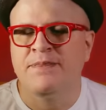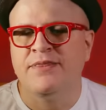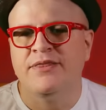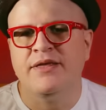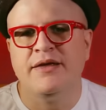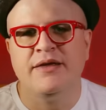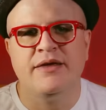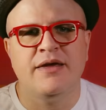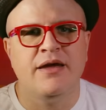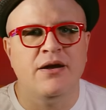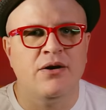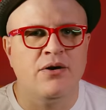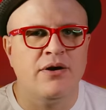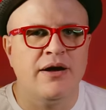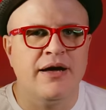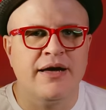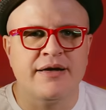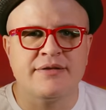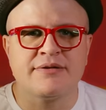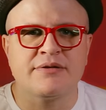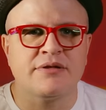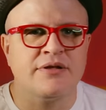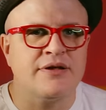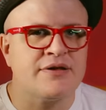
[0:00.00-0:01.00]
the
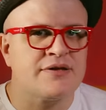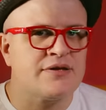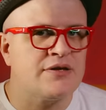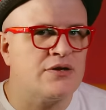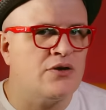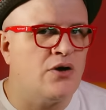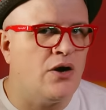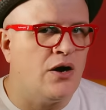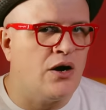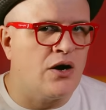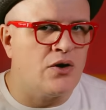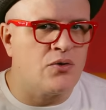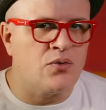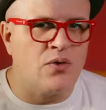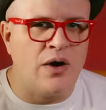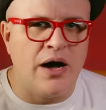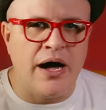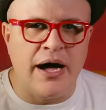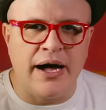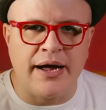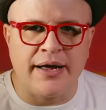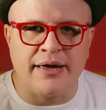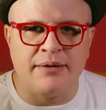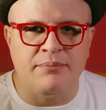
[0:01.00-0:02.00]
gearheads listened to hard
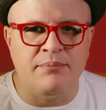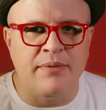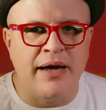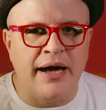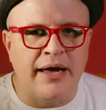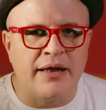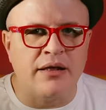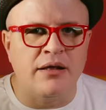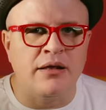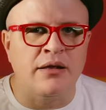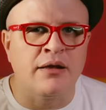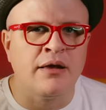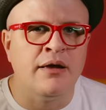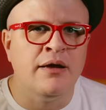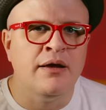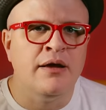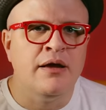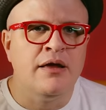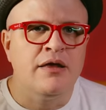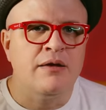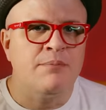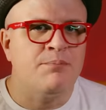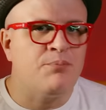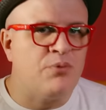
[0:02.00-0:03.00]
rock and metal,
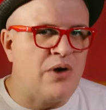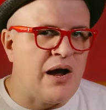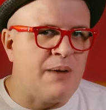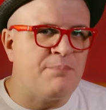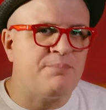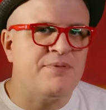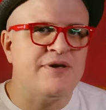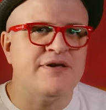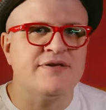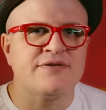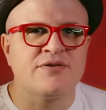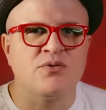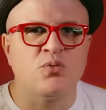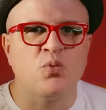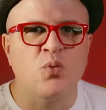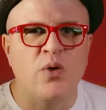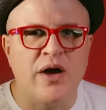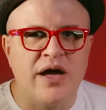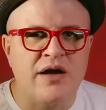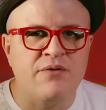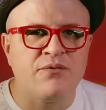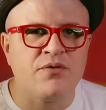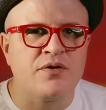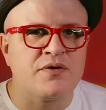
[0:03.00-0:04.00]
preppies and
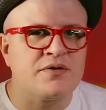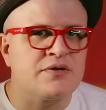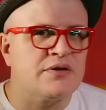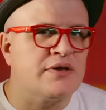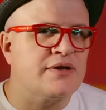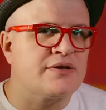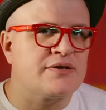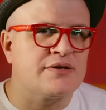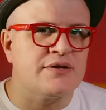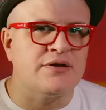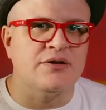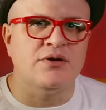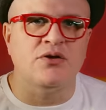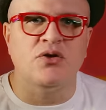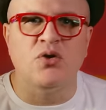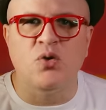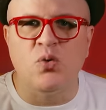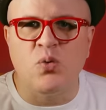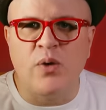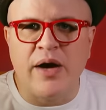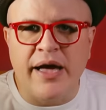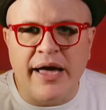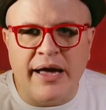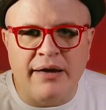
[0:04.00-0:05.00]
wavers listened to
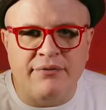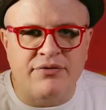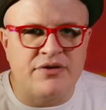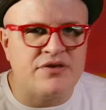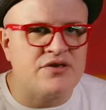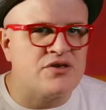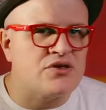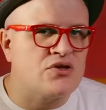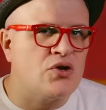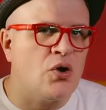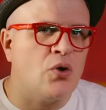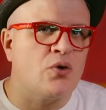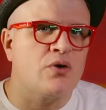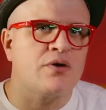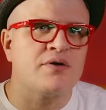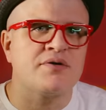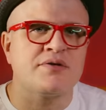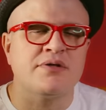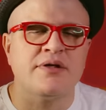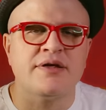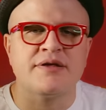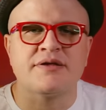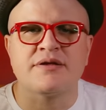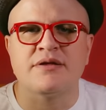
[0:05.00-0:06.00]
new wave, the
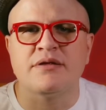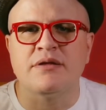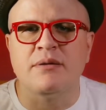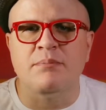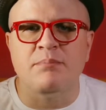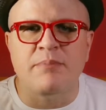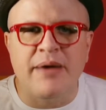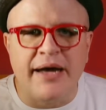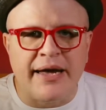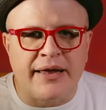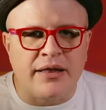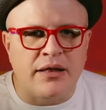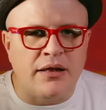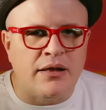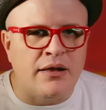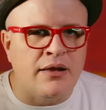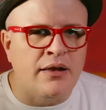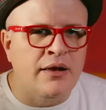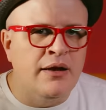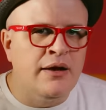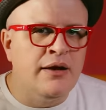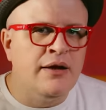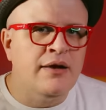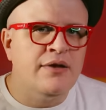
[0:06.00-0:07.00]
stoners listened to
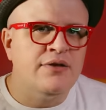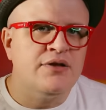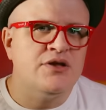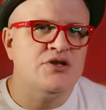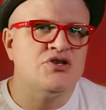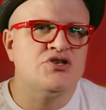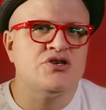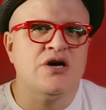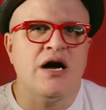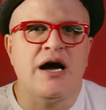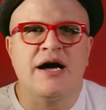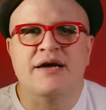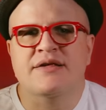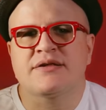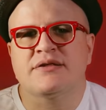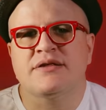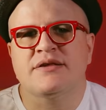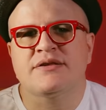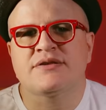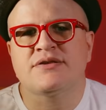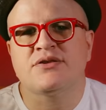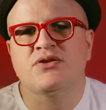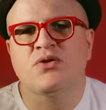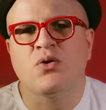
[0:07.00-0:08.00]
metal, the jocks
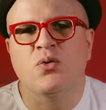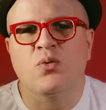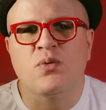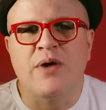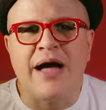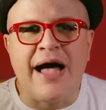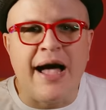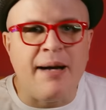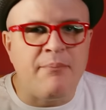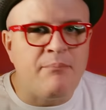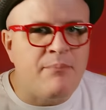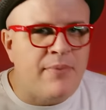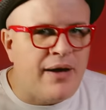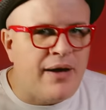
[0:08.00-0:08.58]
listened to rap